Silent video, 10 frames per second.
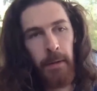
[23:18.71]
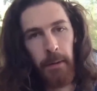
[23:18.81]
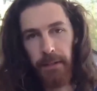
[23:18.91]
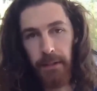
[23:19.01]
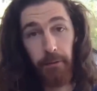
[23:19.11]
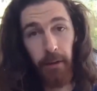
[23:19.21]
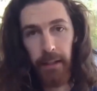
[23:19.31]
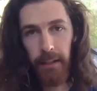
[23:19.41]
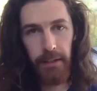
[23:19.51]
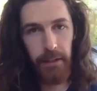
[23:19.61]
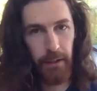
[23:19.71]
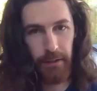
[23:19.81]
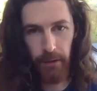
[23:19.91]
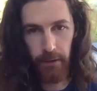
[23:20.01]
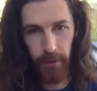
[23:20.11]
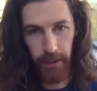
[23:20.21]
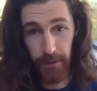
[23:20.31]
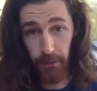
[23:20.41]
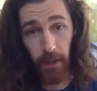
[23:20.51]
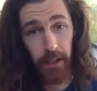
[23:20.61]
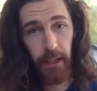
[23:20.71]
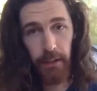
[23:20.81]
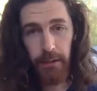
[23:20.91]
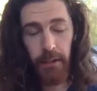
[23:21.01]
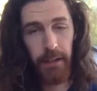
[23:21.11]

because you find as you're writing it,